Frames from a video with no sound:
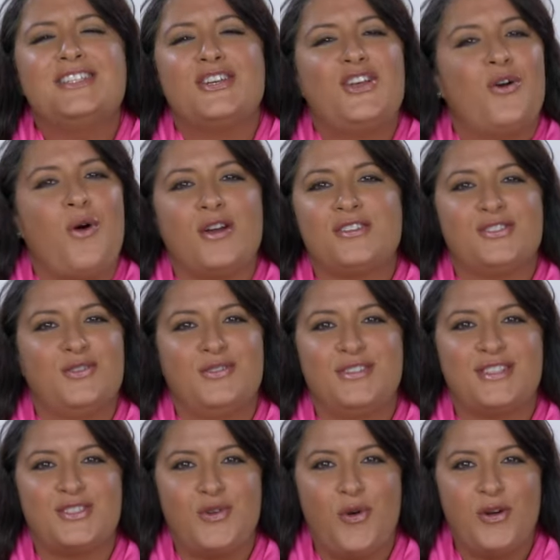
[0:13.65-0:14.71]
to know our students'
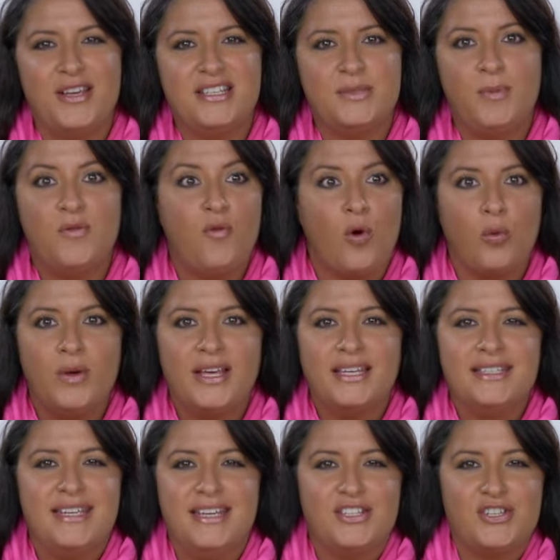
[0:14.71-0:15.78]
stories before we can
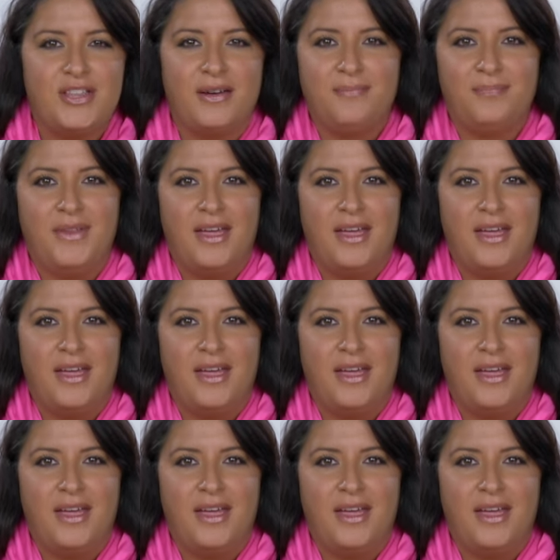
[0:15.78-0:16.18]
teach them.